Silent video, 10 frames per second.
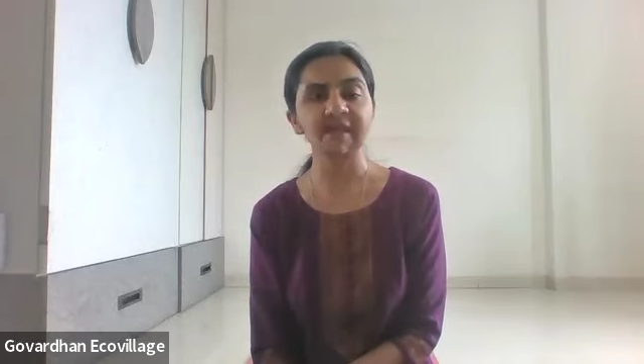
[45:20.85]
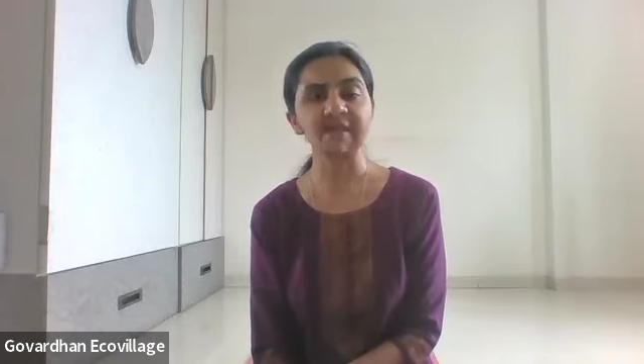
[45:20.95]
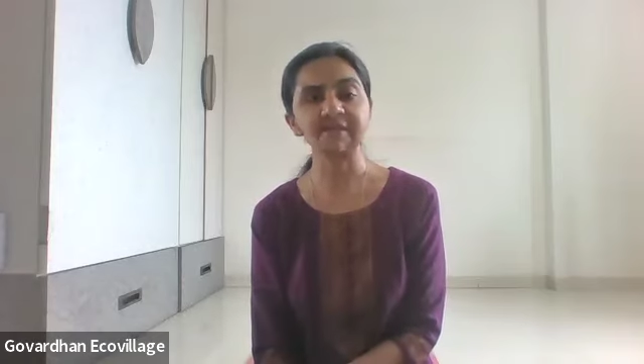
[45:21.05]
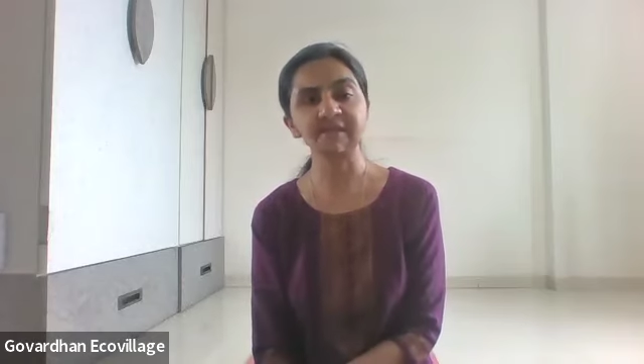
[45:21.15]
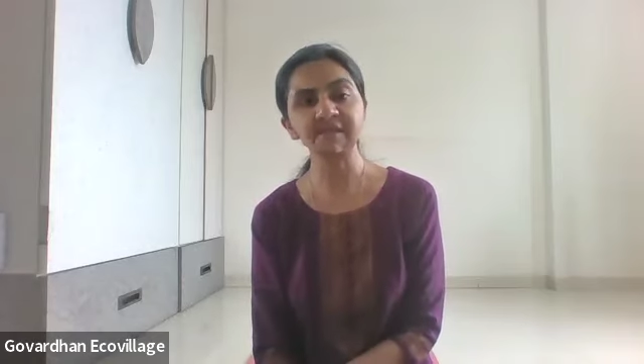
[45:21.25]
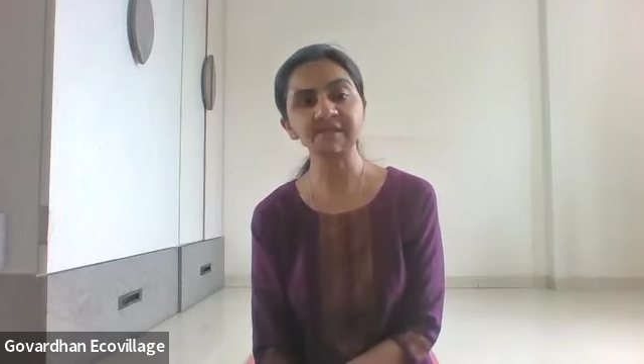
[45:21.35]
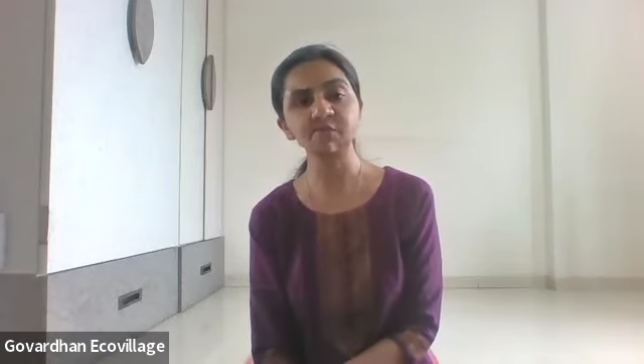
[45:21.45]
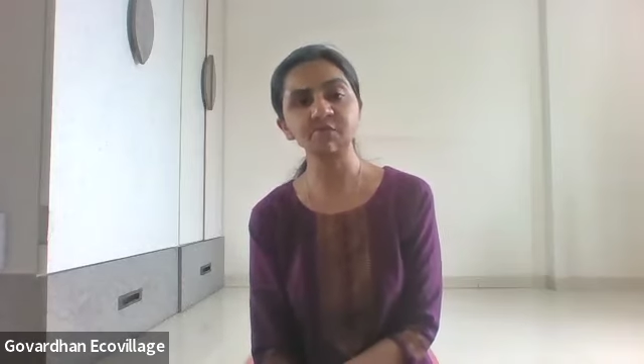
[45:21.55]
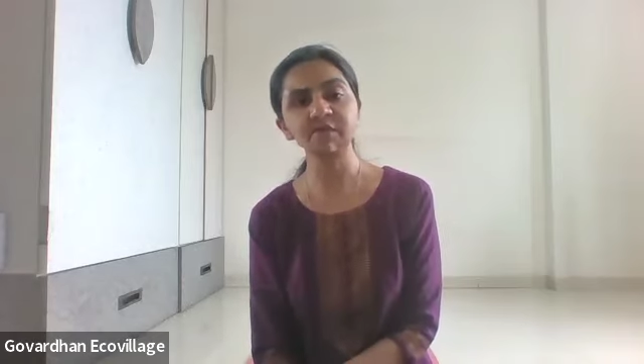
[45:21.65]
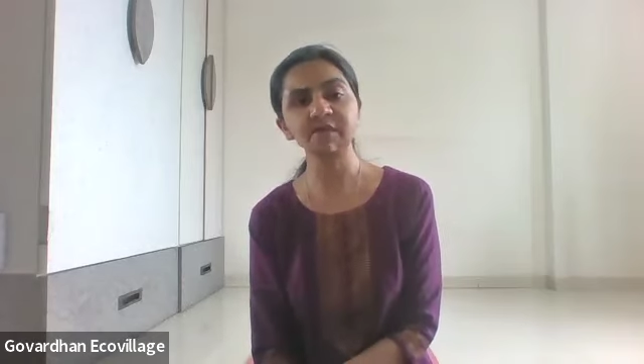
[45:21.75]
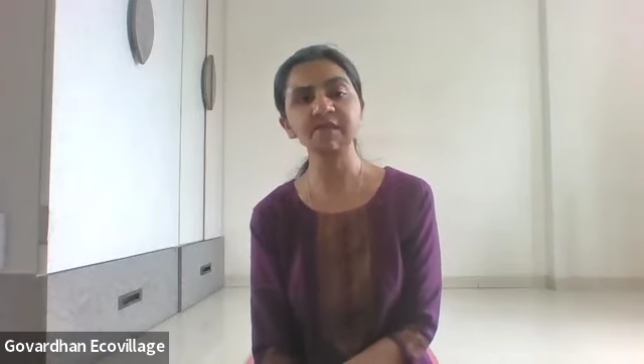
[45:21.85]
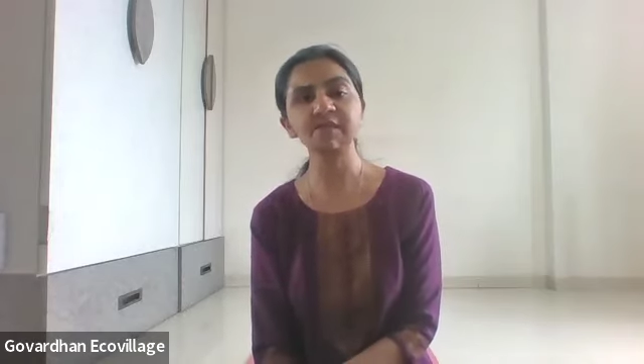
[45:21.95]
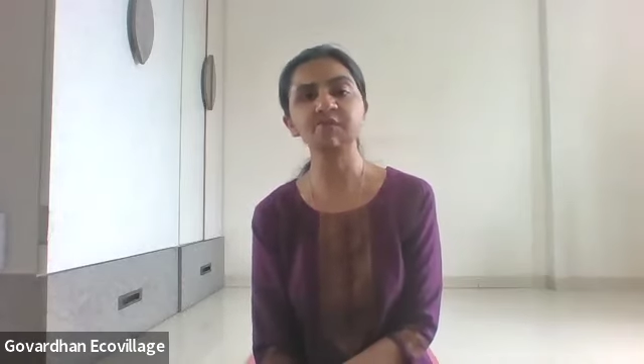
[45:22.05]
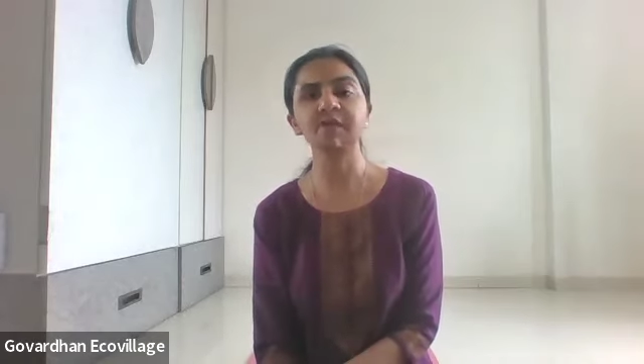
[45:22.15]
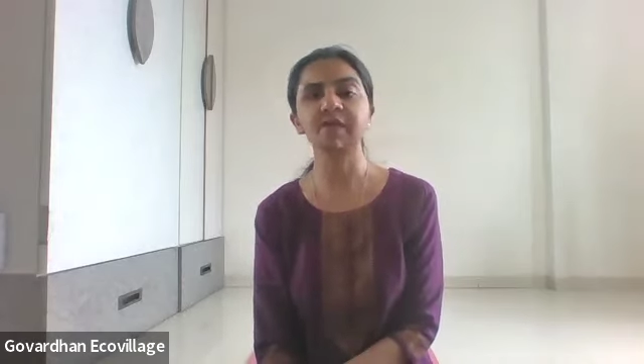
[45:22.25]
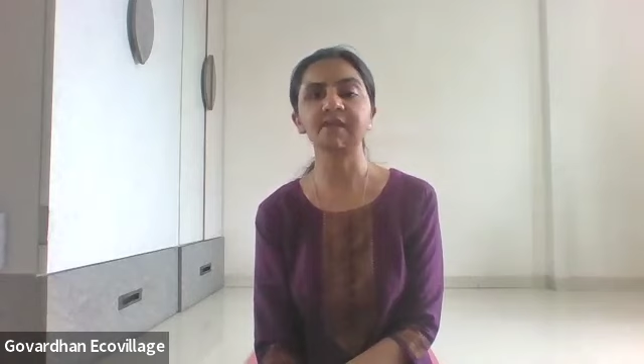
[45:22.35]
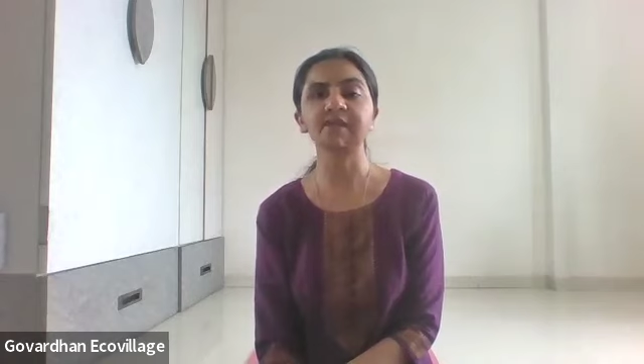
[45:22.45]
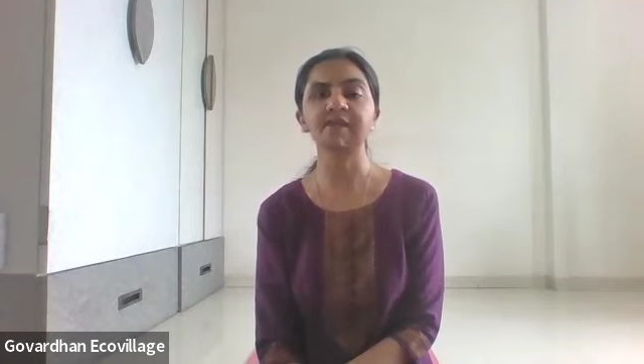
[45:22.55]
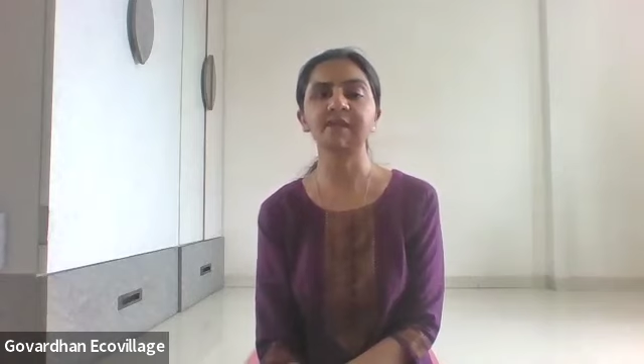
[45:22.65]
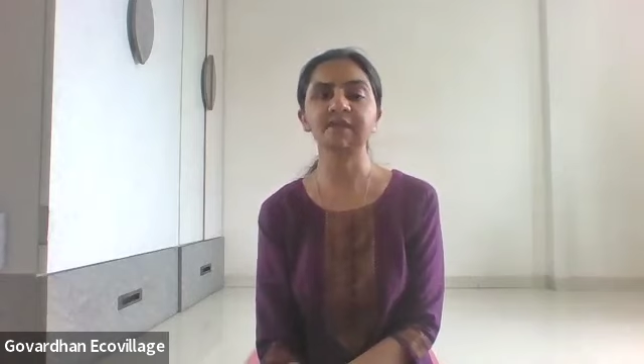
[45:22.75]
and then only you
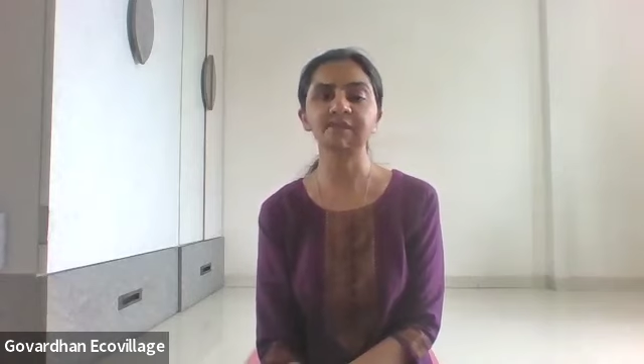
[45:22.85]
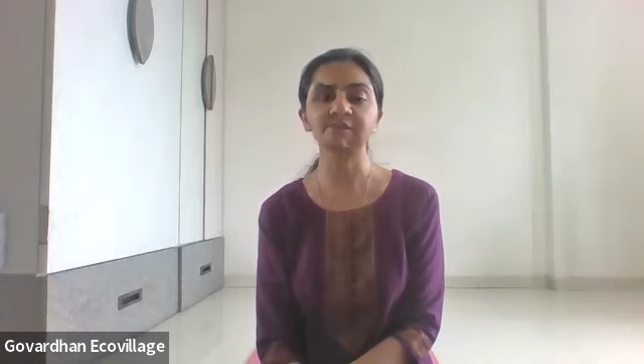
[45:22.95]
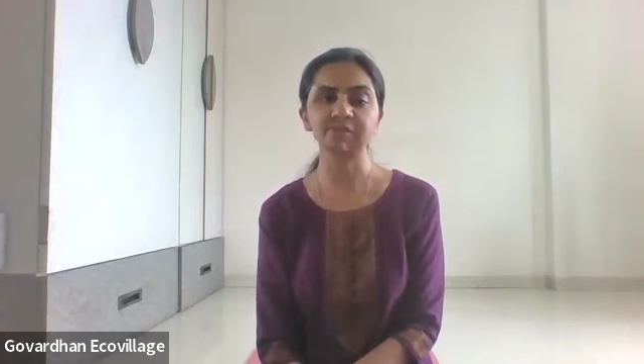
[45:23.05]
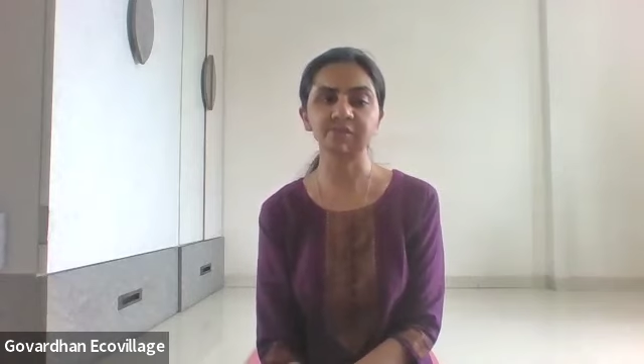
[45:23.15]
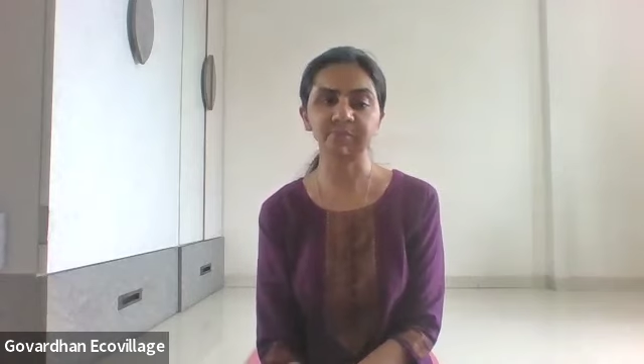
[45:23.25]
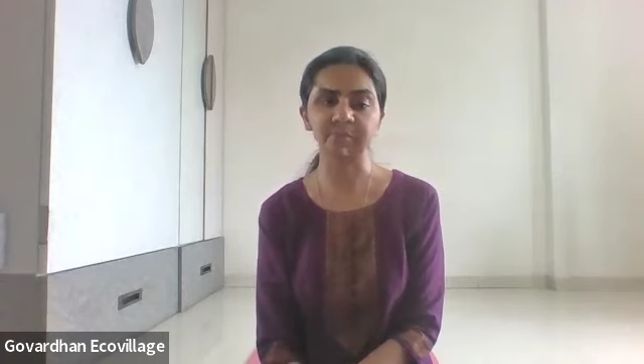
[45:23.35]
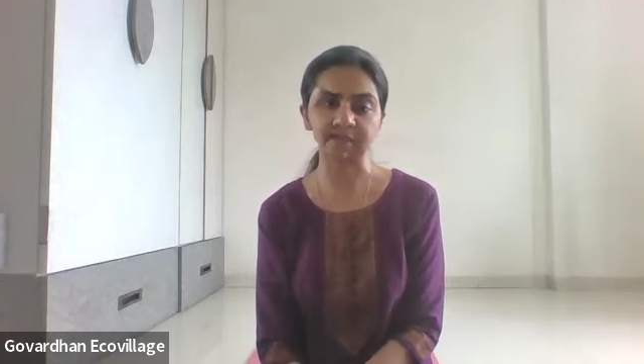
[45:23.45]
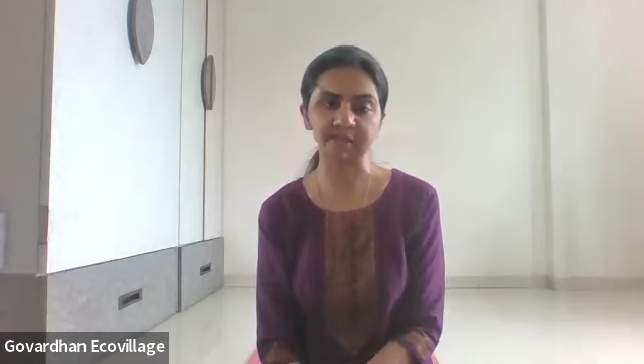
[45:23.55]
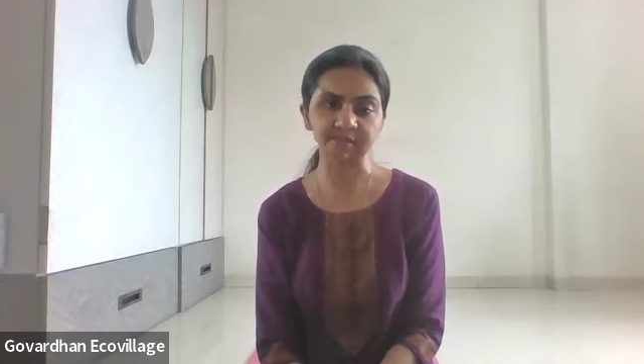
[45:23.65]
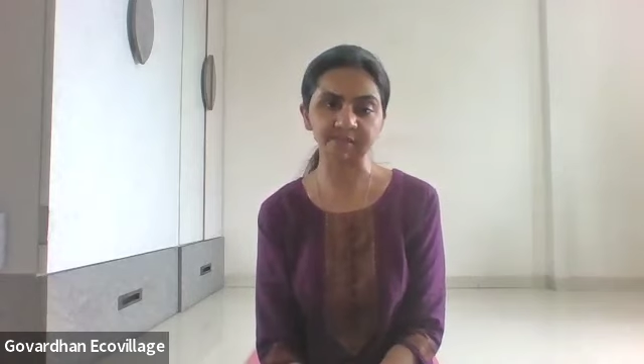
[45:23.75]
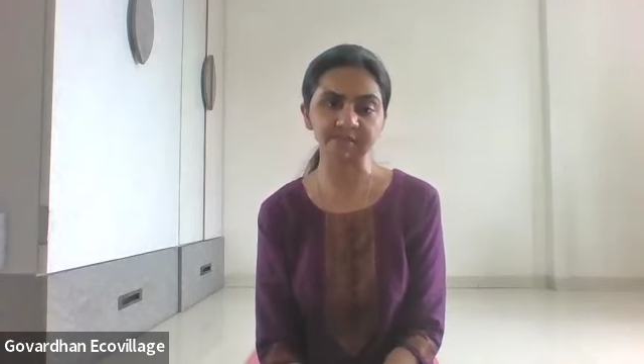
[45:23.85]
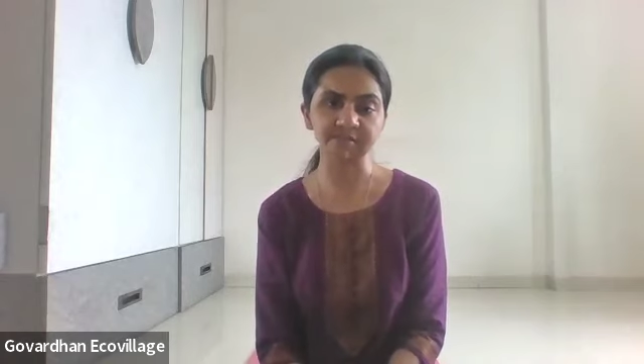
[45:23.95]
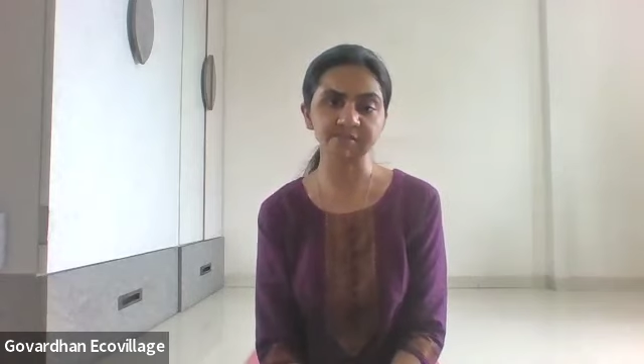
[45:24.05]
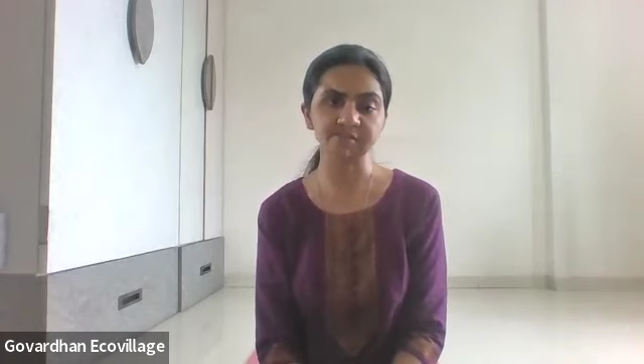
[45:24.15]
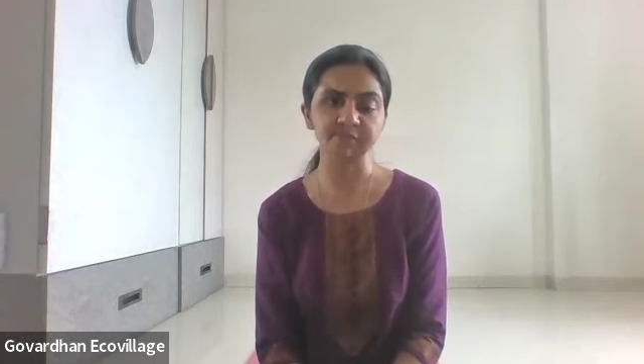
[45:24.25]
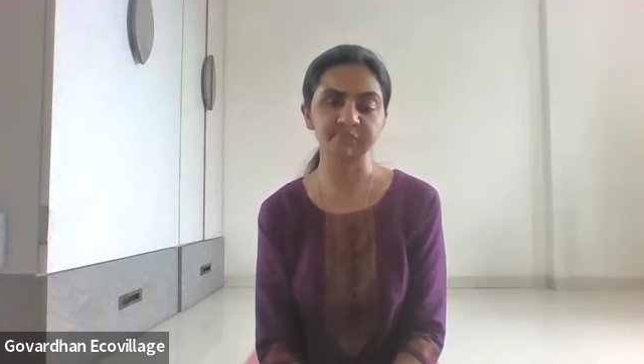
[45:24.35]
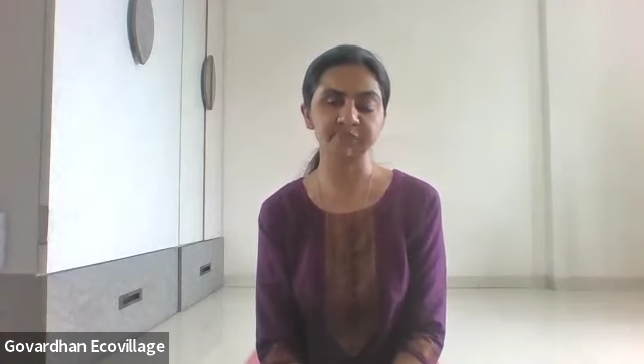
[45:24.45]
can end the practice.